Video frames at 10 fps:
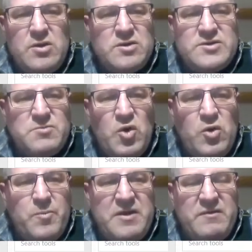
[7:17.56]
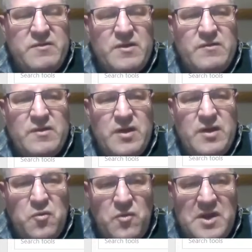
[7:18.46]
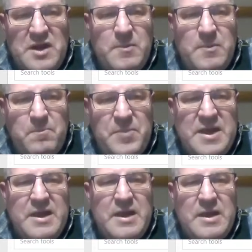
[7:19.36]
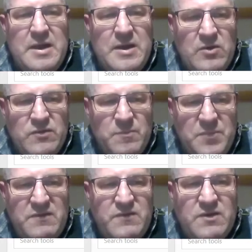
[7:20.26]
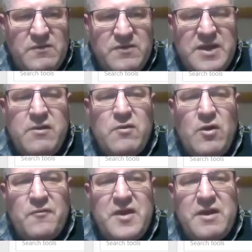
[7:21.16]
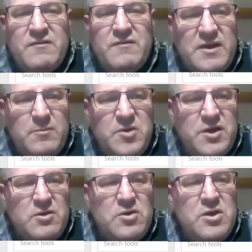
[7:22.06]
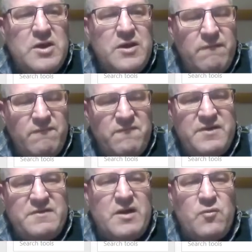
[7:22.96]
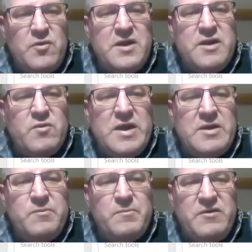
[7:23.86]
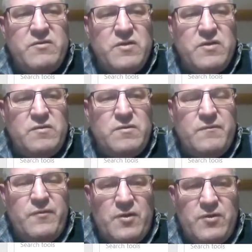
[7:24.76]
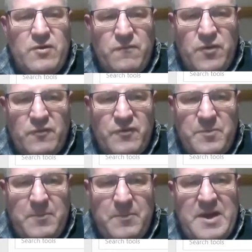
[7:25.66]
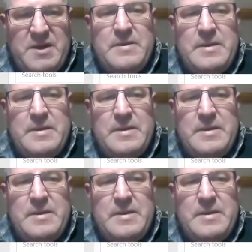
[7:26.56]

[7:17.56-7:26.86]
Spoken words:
small pieces, really big pieces, 10 centimeter. These are really great pieces for the pig pen.